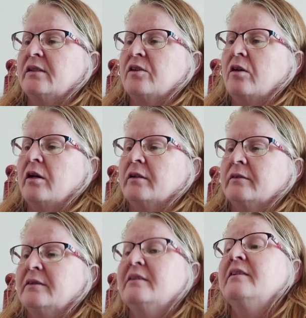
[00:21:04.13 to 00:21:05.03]
is a
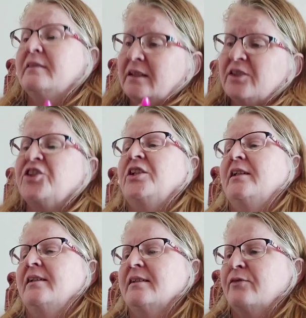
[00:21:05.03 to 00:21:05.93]
garden. There
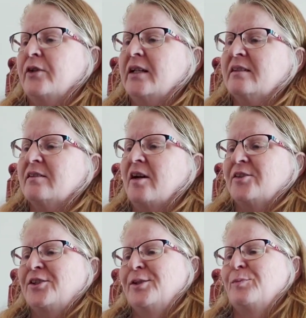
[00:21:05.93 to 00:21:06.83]
she is, Frances
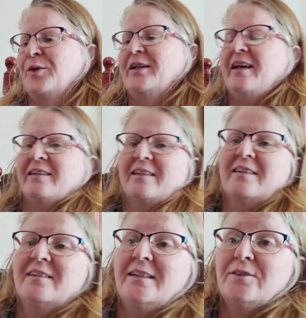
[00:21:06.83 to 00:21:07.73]
Hodgson Burnett,
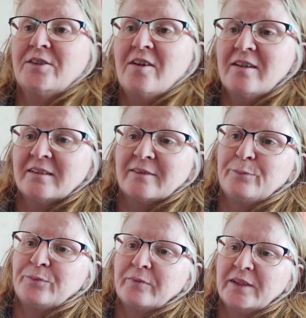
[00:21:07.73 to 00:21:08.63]
The Secret Garden.
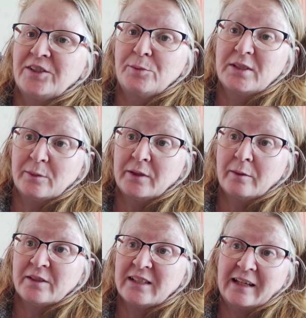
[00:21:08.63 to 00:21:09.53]
She was the one
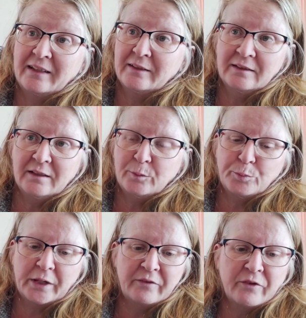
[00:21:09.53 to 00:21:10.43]
I was saying.
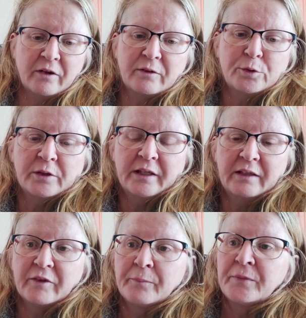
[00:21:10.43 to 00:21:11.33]
Brain fart, couldn't
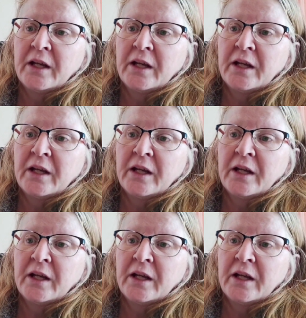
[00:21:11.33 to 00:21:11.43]
think of her.